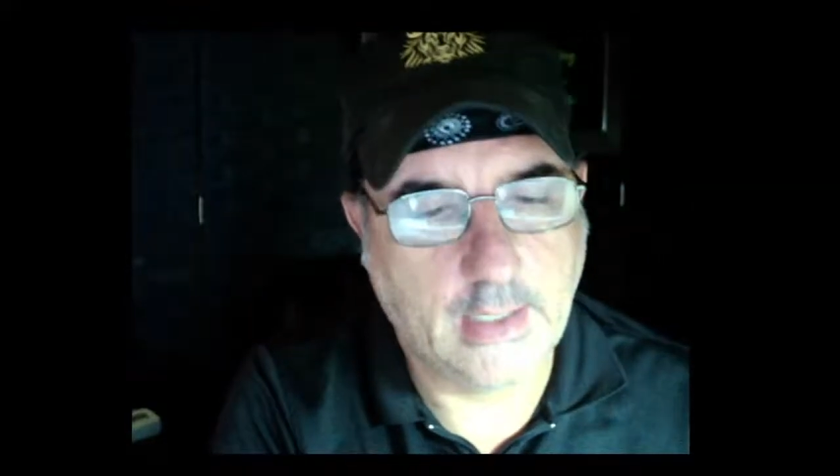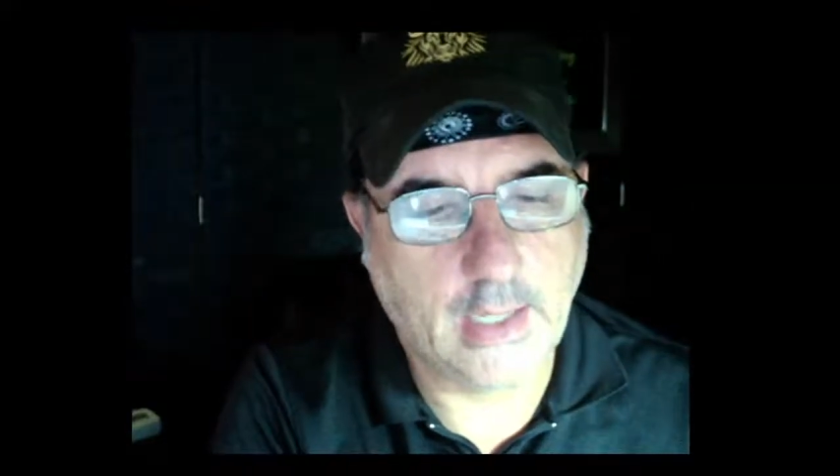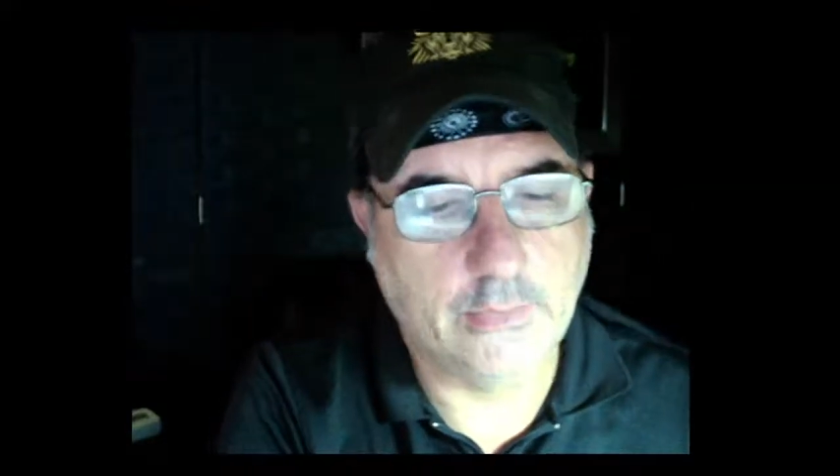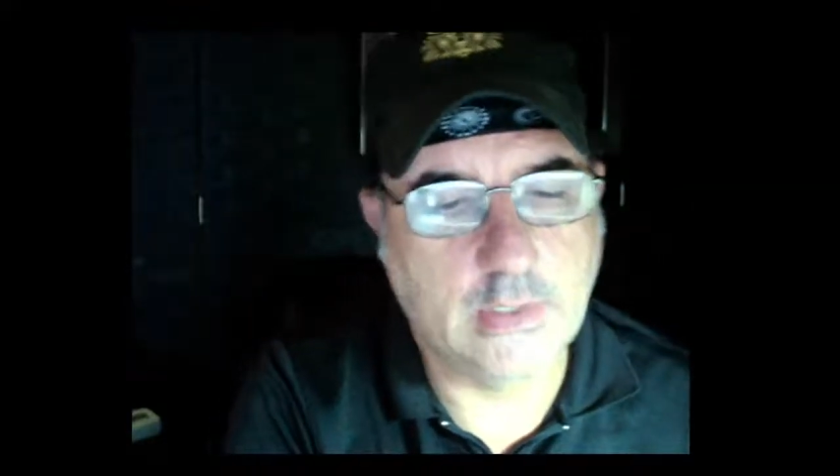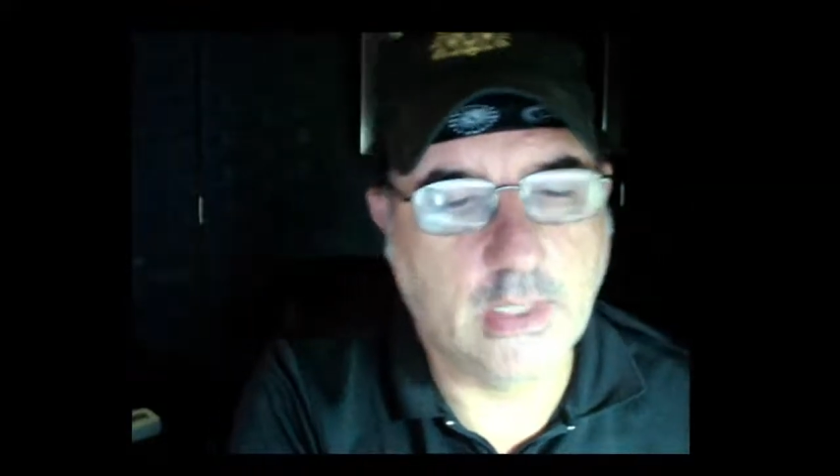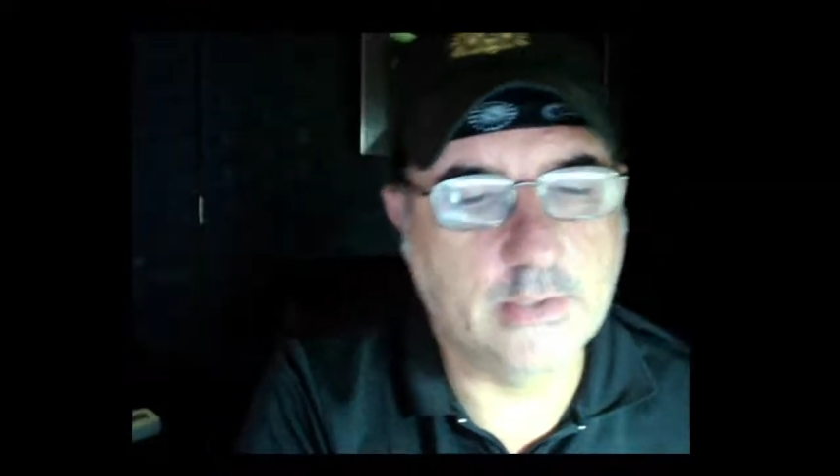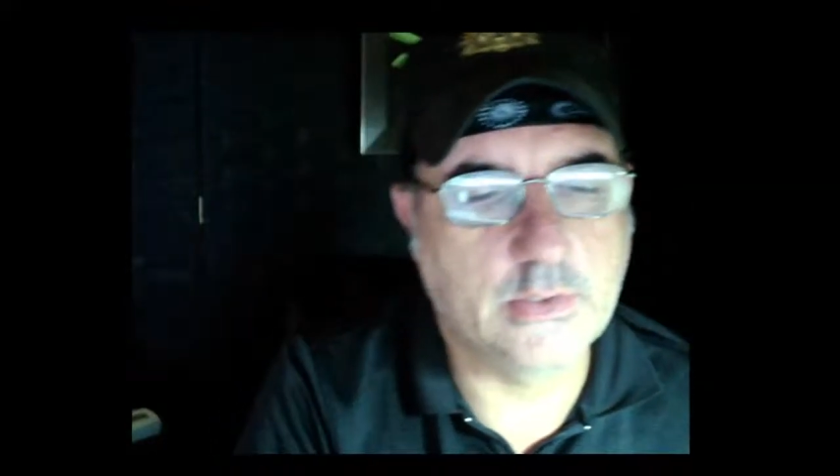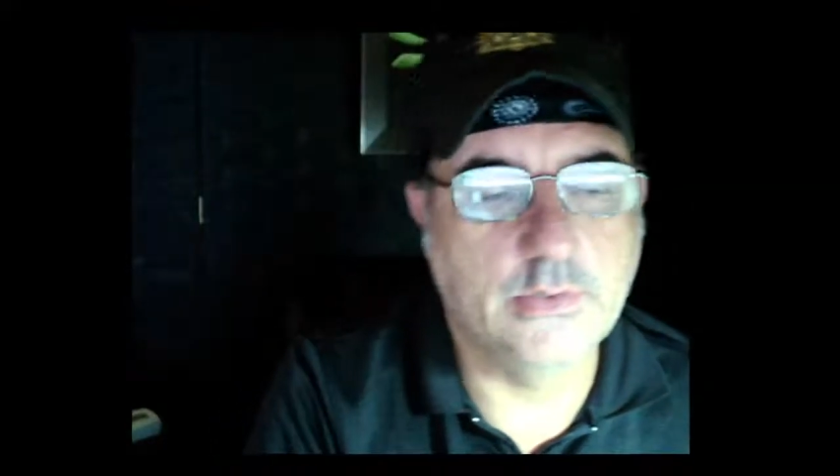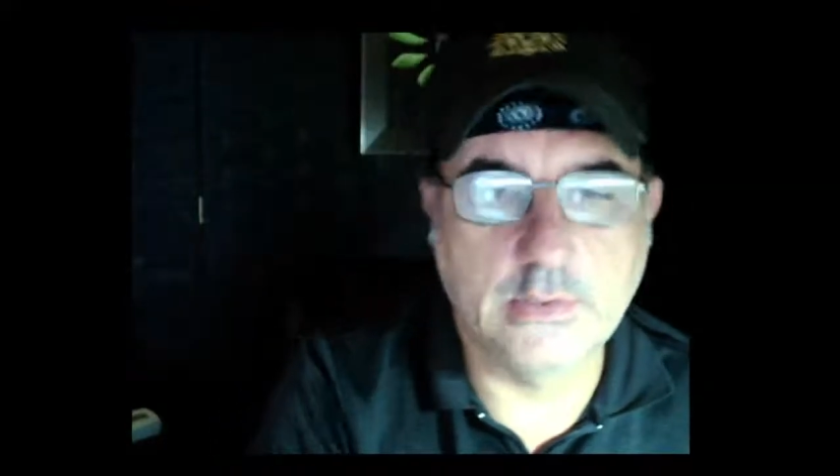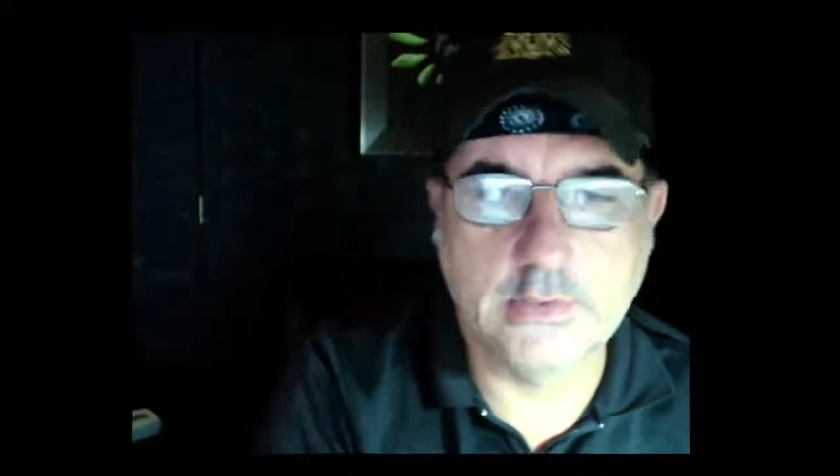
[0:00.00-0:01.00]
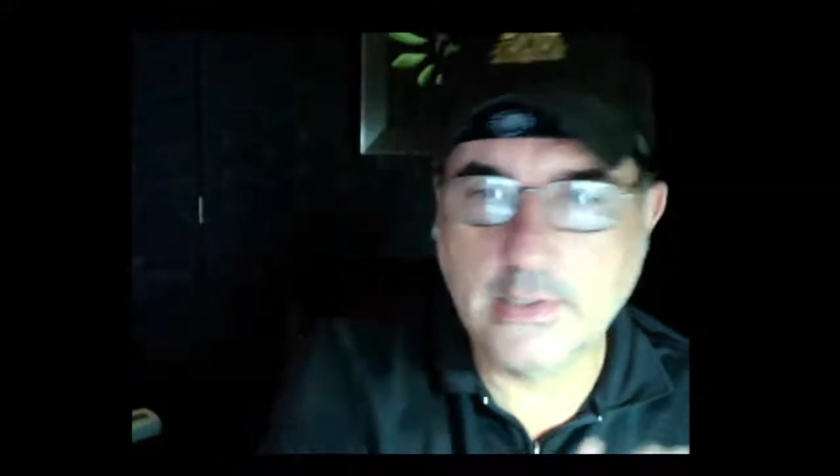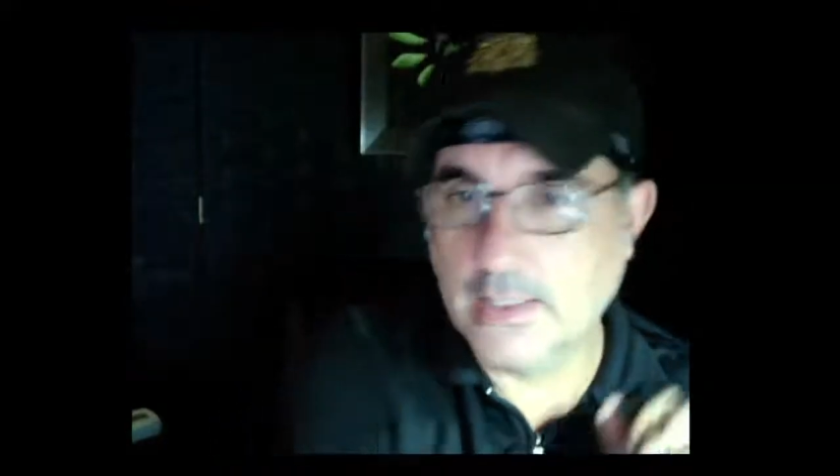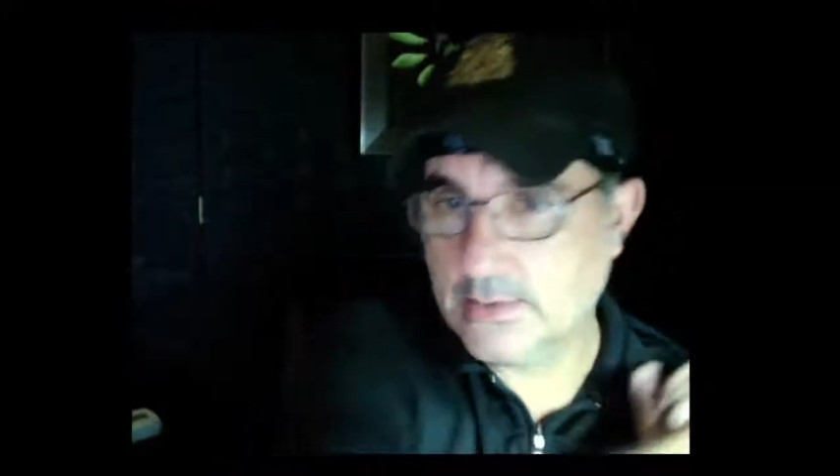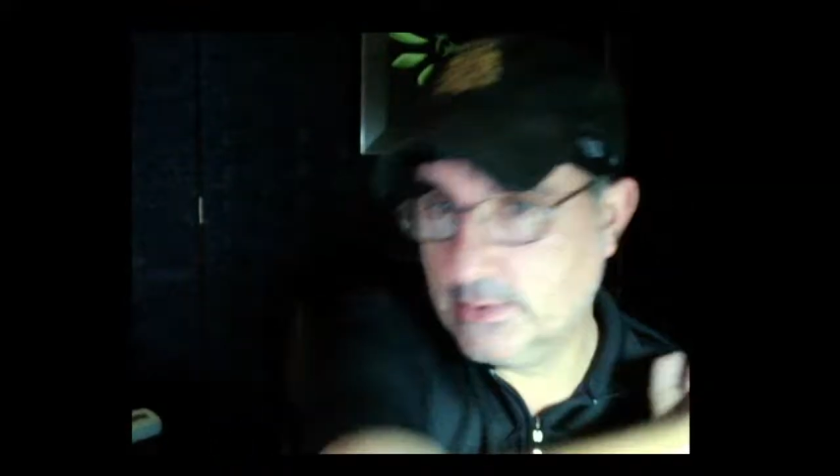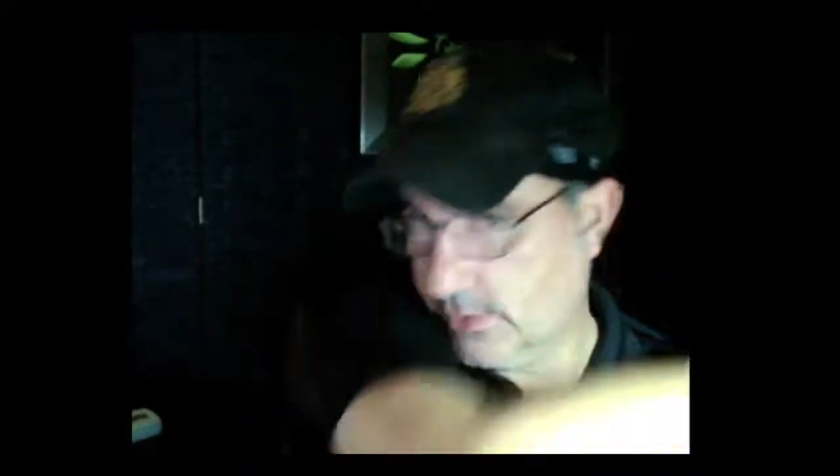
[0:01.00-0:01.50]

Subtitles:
I would like to discuss your